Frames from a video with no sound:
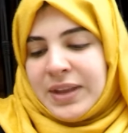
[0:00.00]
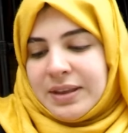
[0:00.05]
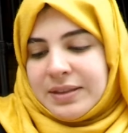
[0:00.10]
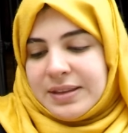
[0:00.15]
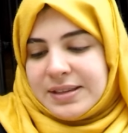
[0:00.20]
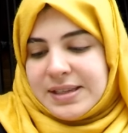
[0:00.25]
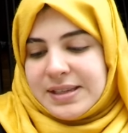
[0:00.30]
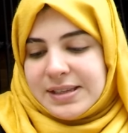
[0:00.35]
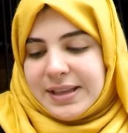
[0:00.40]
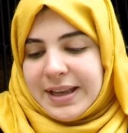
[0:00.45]

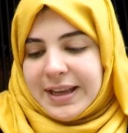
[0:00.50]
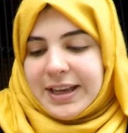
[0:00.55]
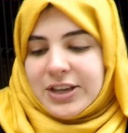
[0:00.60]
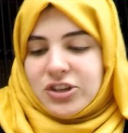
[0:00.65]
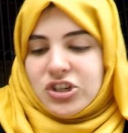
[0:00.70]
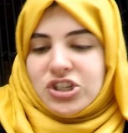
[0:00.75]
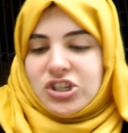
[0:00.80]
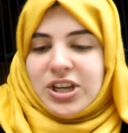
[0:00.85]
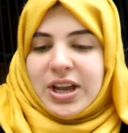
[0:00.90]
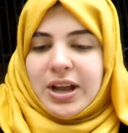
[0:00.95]
This is like a
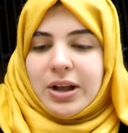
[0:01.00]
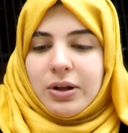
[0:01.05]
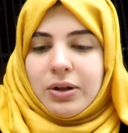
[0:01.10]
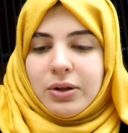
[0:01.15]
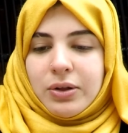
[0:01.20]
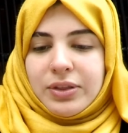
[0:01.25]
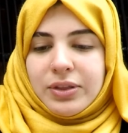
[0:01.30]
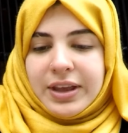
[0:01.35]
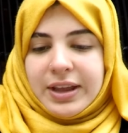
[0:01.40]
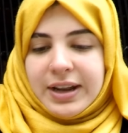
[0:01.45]

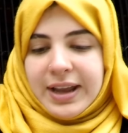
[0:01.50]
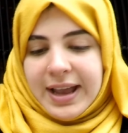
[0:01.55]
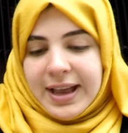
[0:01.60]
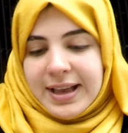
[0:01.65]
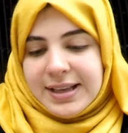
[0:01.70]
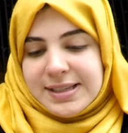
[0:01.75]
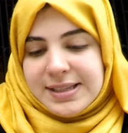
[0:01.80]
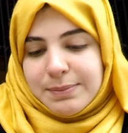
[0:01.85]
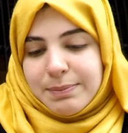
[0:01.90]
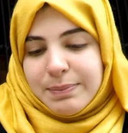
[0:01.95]
shell that
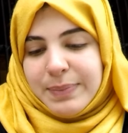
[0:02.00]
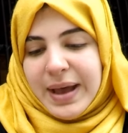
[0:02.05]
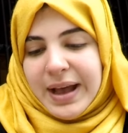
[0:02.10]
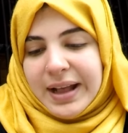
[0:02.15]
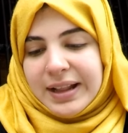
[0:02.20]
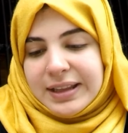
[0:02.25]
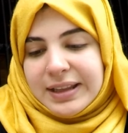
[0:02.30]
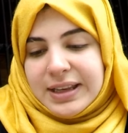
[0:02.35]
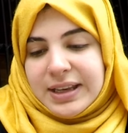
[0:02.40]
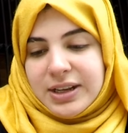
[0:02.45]
has
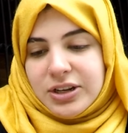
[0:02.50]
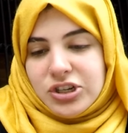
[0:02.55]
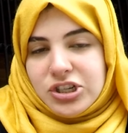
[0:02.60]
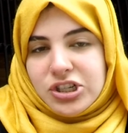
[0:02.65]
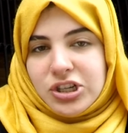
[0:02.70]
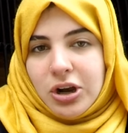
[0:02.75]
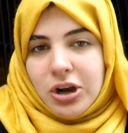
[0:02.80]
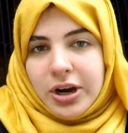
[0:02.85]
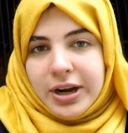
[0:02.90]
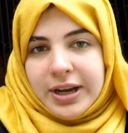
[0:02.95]
Bali and a
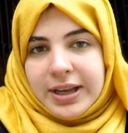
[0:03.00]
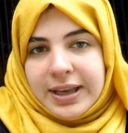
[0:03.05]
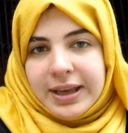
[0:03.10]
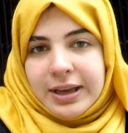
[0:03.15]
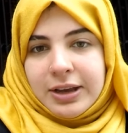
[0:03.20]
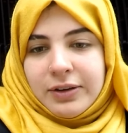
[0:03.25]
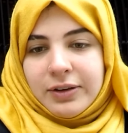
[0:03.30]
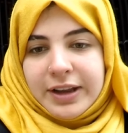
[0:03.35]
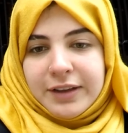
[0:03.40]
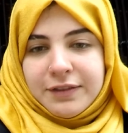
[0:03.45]
shark
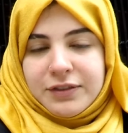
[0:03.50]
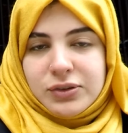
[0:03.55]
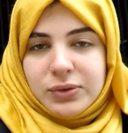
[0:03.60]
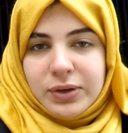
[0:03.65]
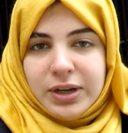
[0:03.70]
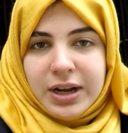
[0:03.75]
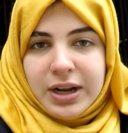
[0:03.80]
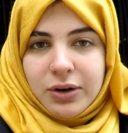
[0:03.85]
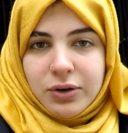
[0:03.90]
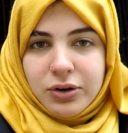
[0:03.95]
engraved to
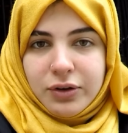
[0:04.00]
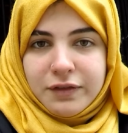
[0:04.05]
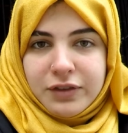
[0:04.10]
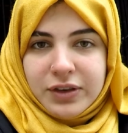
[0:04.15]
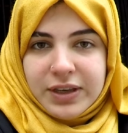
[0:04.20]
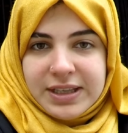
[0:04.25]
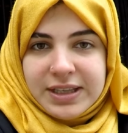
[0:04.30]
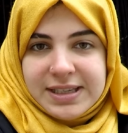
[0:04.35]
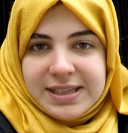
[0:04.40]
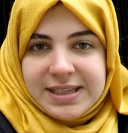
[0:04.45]
it. I don't know if you
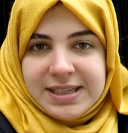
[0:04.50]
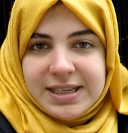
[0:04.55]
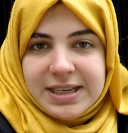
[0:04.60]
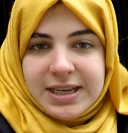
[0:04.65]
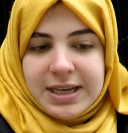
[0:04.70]
can see